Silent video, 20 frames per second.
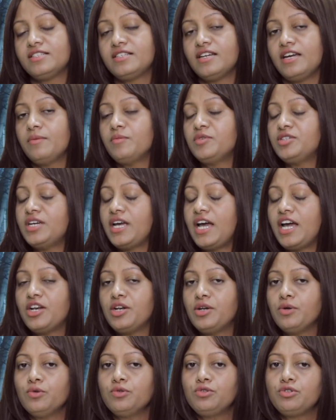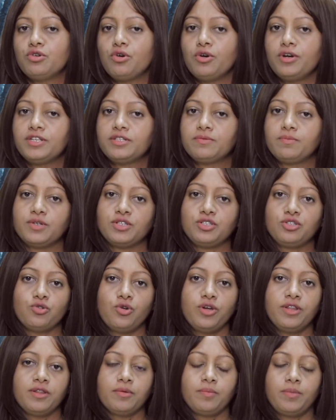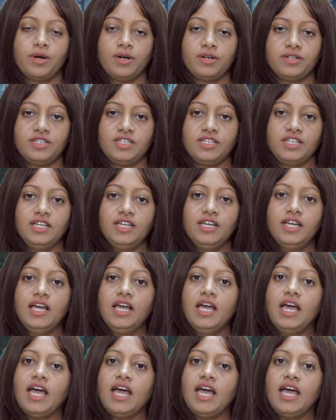time she had no choice but join the party